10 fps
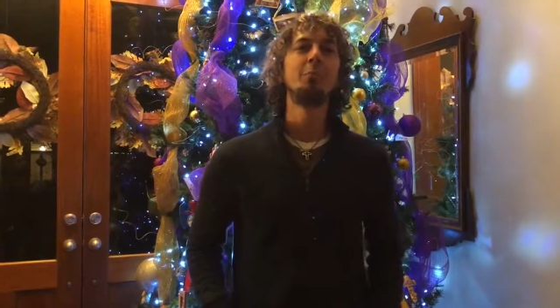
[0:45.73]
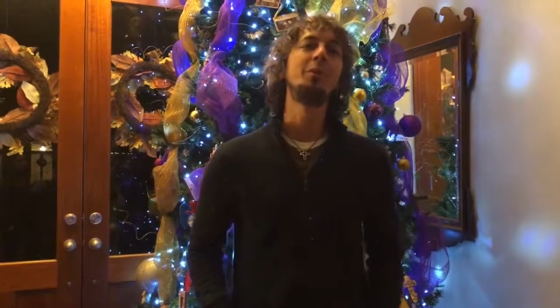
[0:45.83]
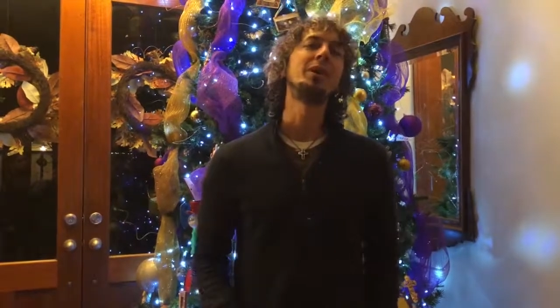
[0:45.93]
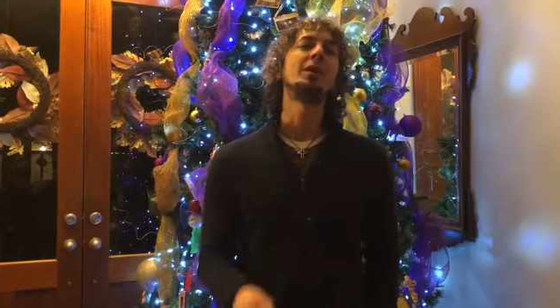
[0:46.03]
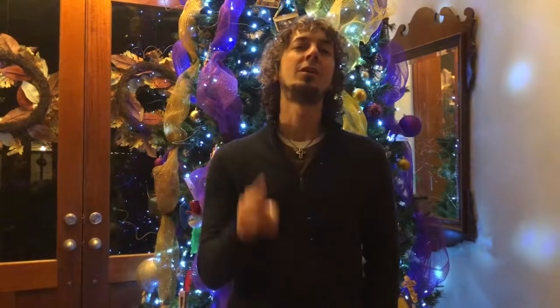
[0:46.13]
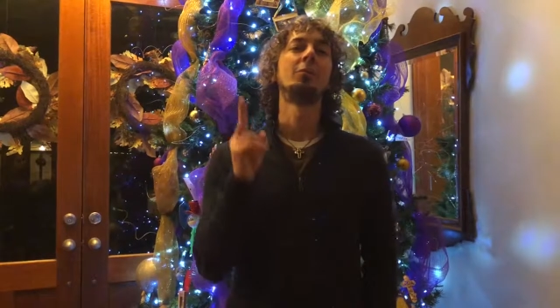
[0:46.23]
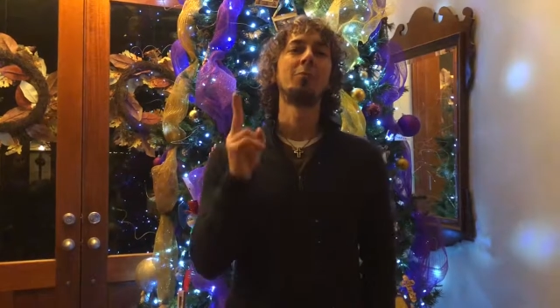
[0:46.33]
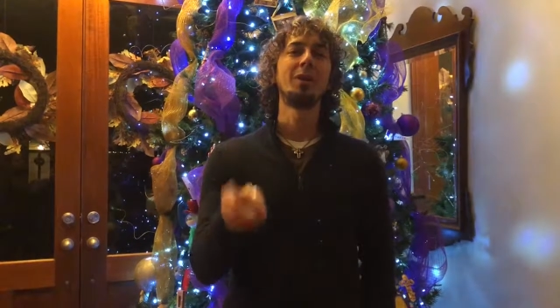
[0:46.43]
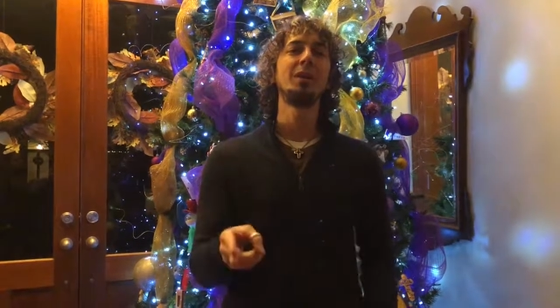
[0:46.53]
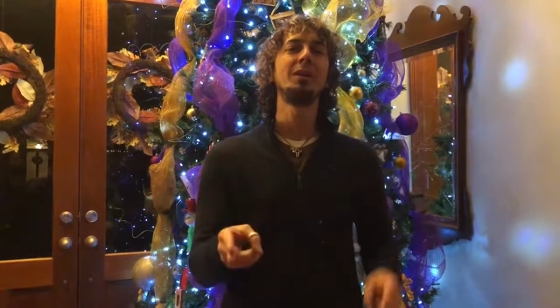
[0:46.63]
Be
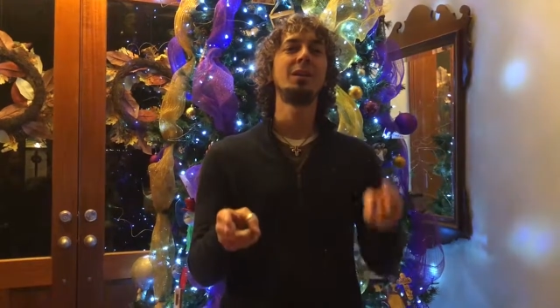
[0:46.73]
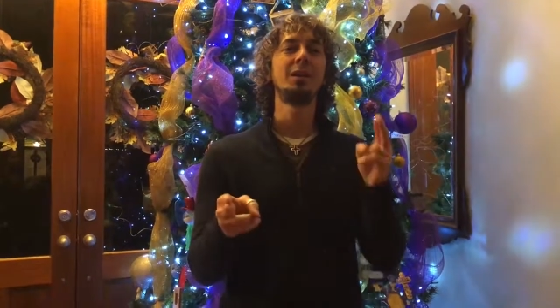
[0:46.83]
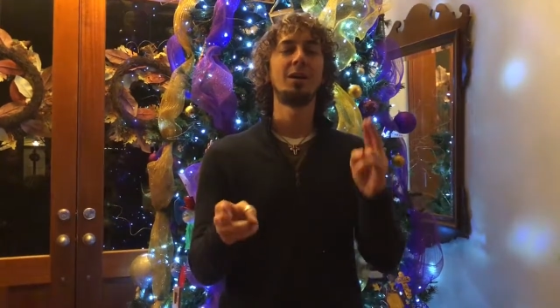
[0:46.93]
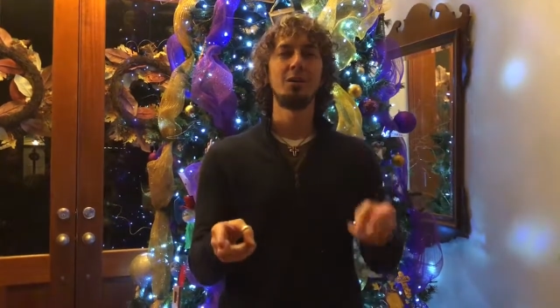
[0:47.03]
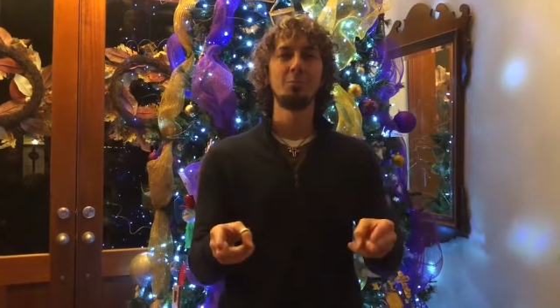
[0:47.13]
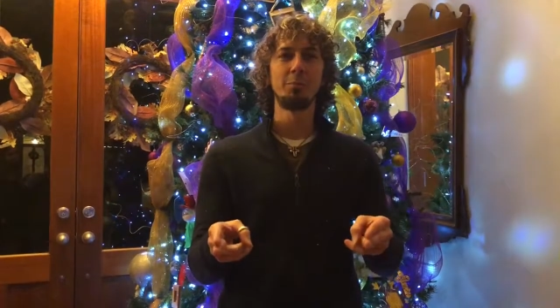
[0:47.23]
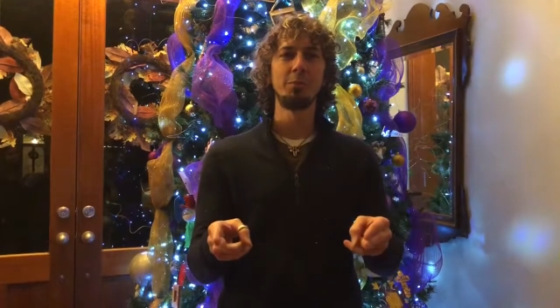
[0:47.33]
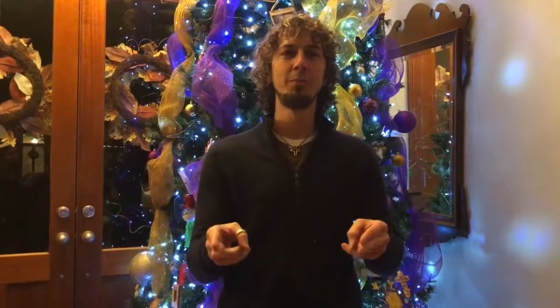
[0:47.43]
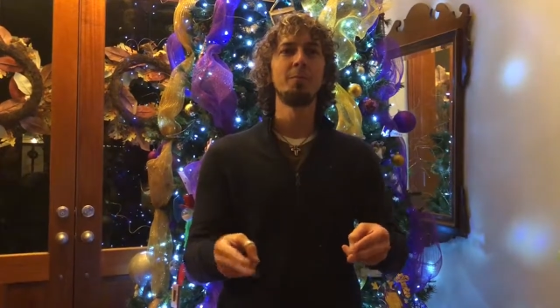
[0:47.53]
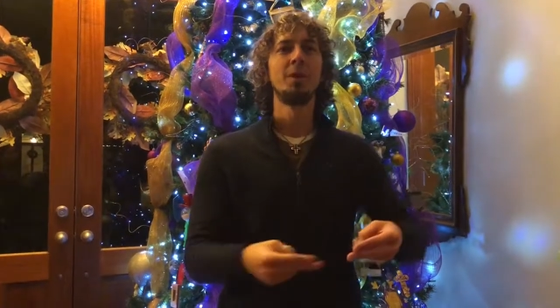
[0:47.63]
completely
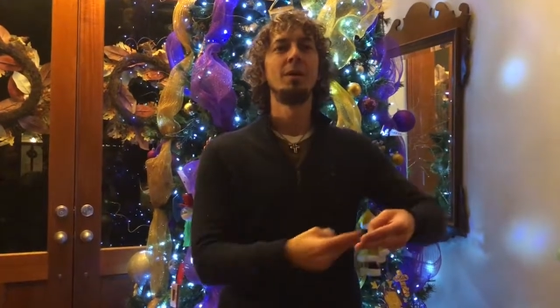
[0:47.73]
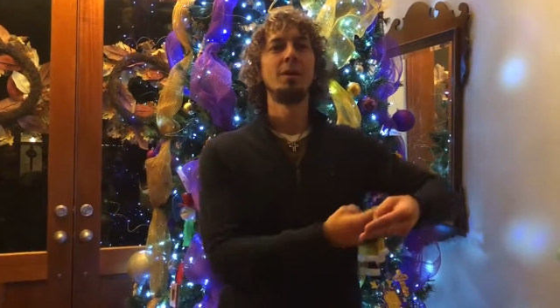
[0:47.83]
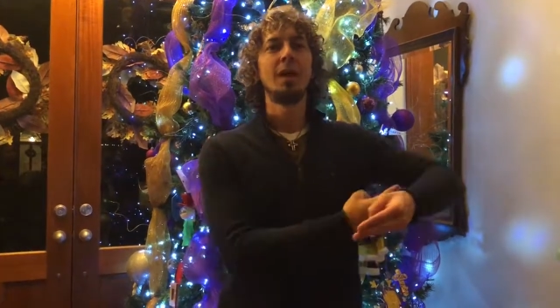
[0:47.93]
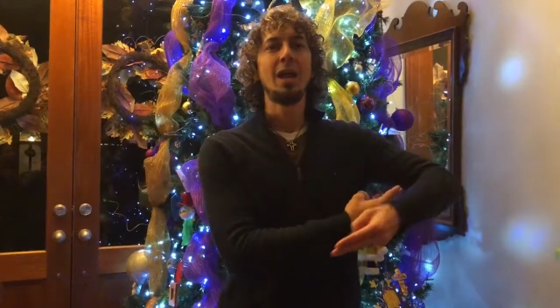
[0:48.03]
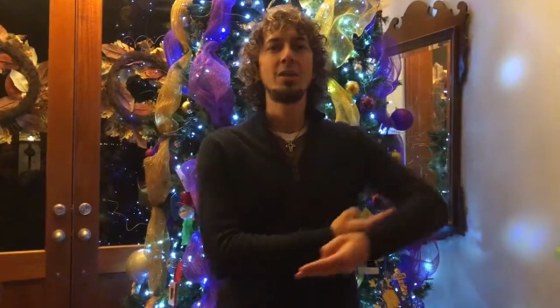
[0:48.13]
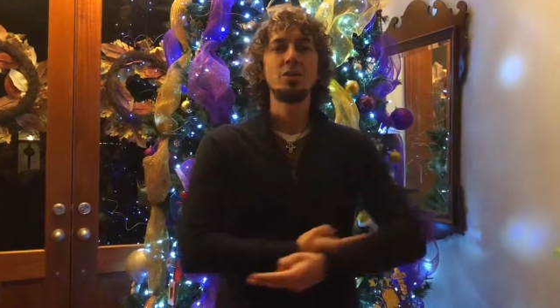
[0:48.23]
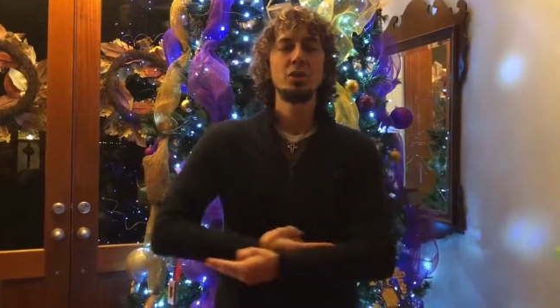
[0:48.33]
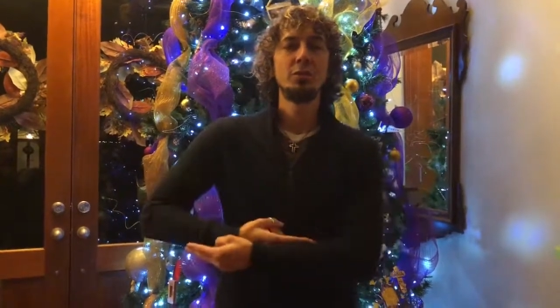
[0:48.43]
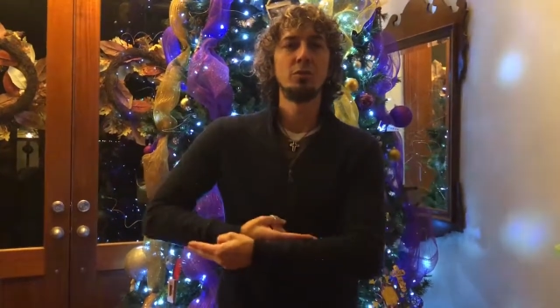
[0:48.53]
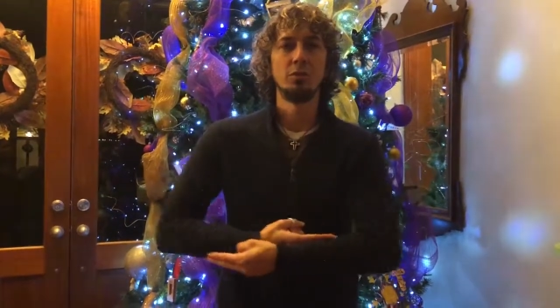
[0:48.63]
humble and
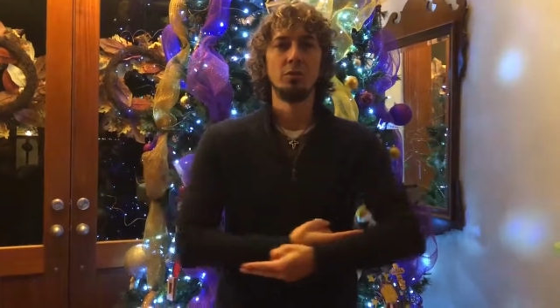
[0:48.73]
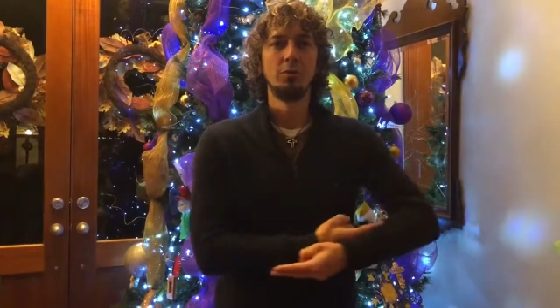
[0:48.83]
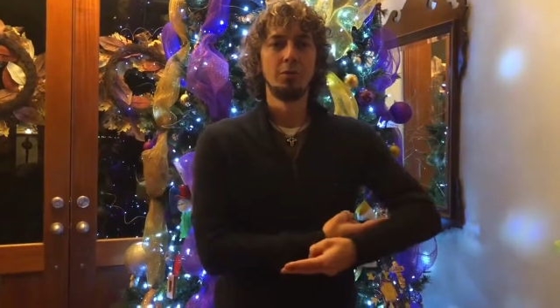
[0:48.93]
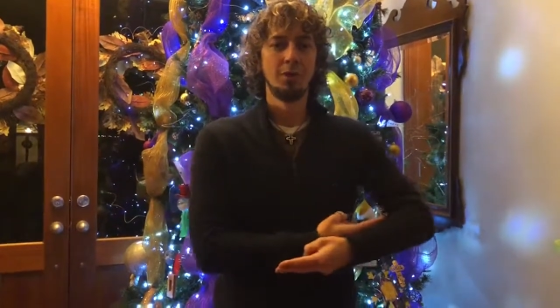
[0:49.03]
gentle.